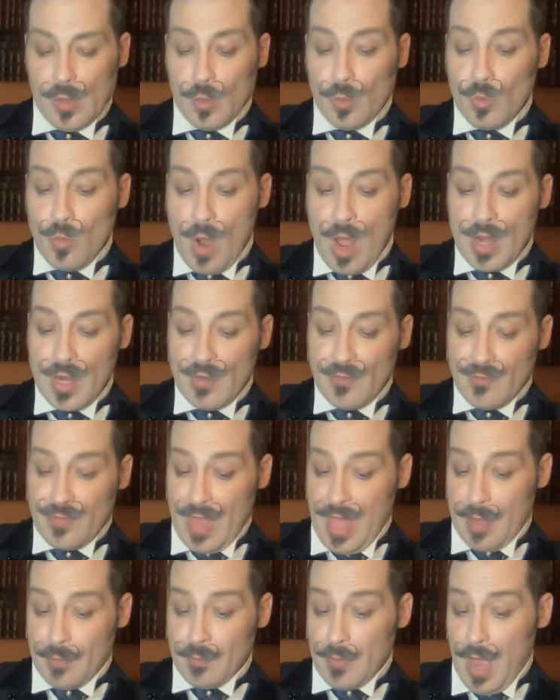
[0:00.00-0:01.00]
One of
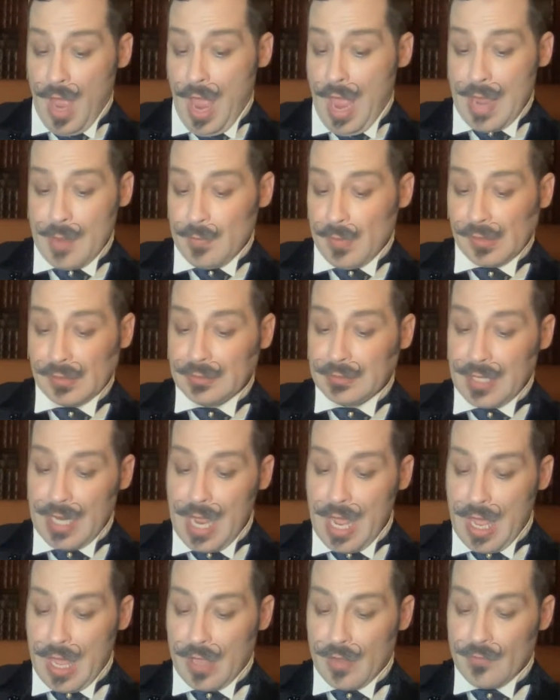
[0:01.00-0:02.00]
them I must
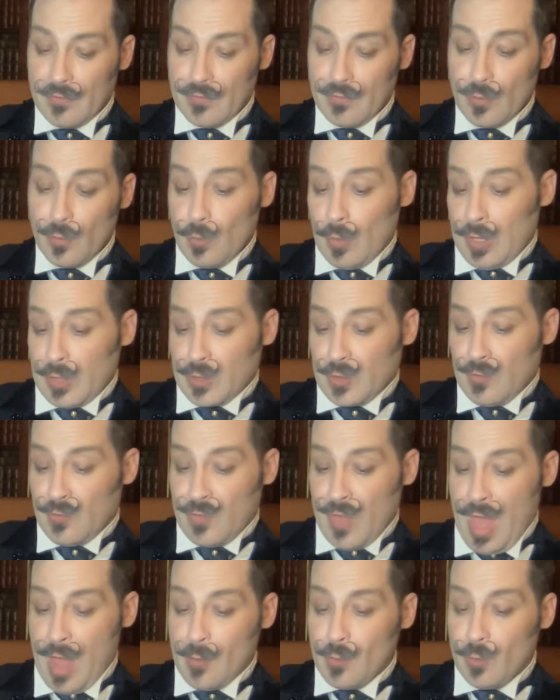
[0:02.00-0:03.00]
have. Which
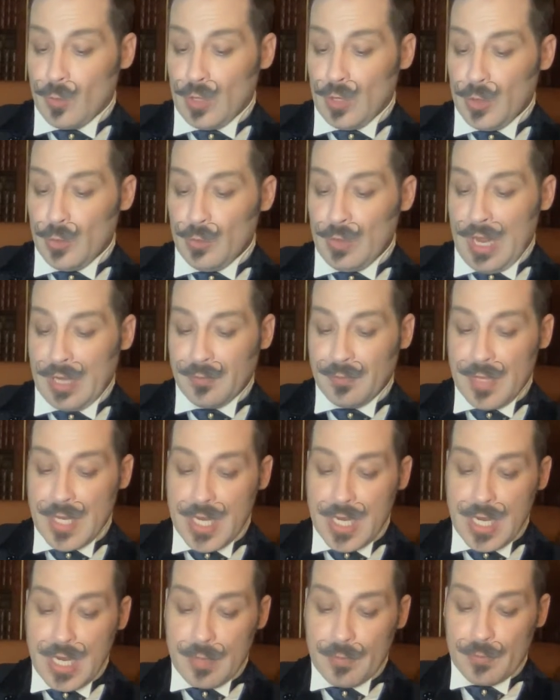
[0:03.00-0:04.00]
of them will you let me
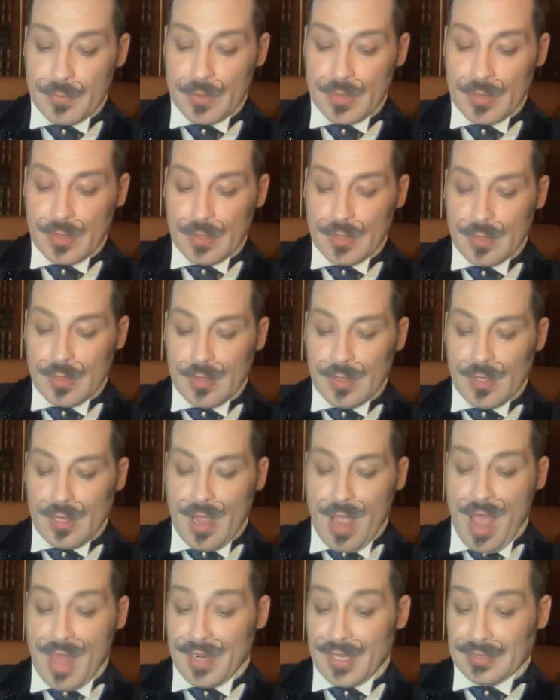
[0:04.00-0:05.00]
keep?
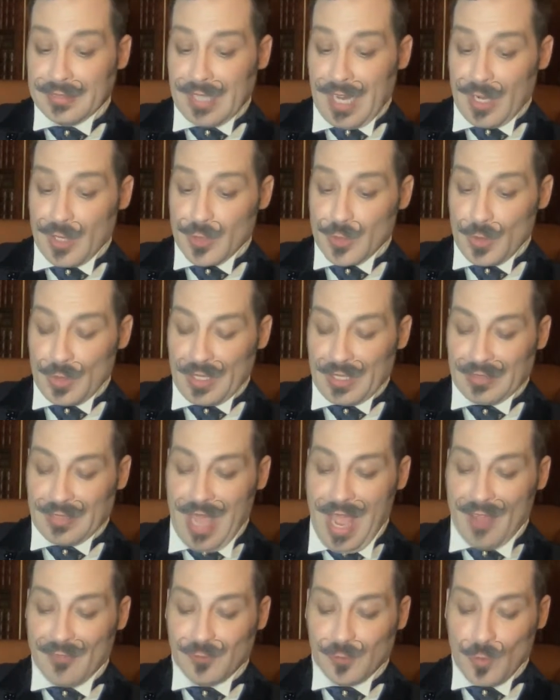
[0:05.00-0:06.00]
Anna St. Jorik
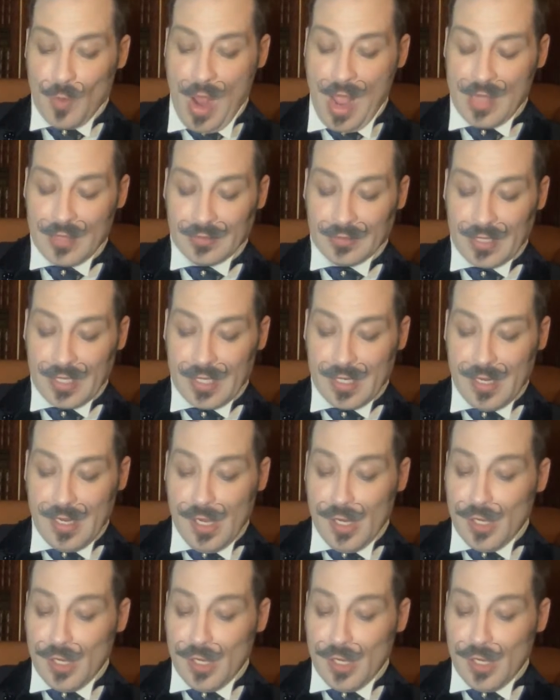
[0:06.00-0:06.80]
laughed wildly.